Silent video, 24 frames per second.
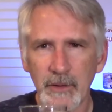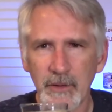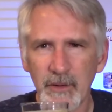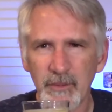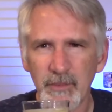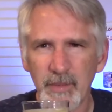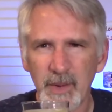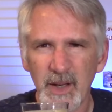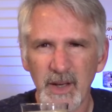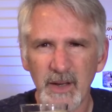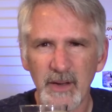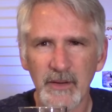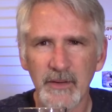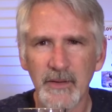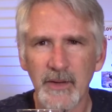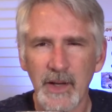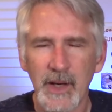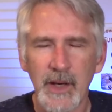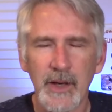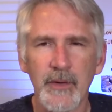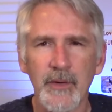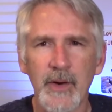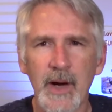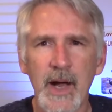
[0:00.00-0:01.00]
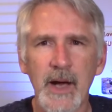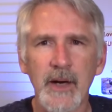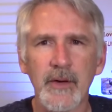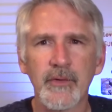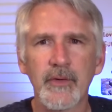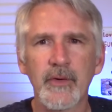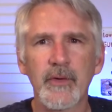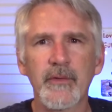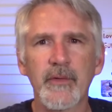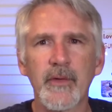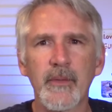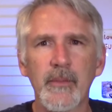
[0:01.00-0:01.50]
just be just the
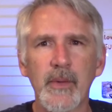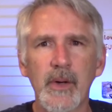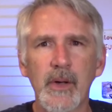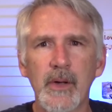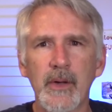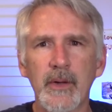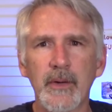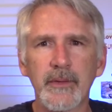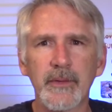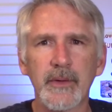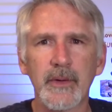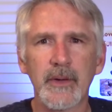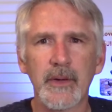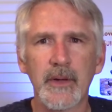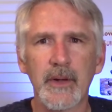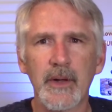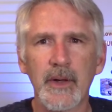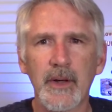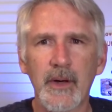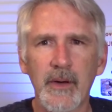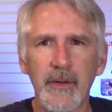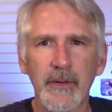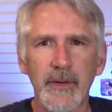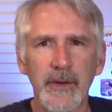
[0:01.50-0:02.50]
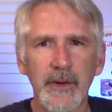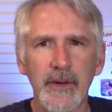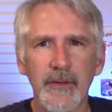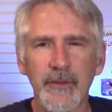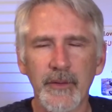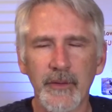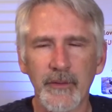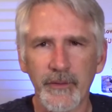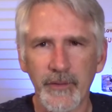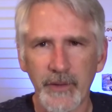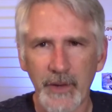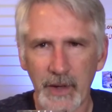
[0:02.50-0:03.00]
interaction of the malt and all the
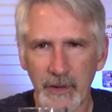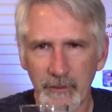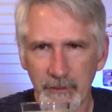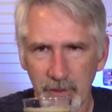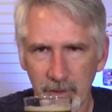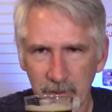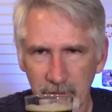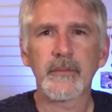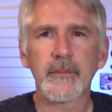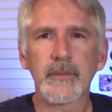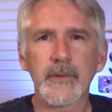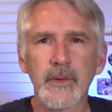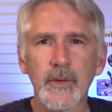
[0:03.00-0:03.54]
different flavors.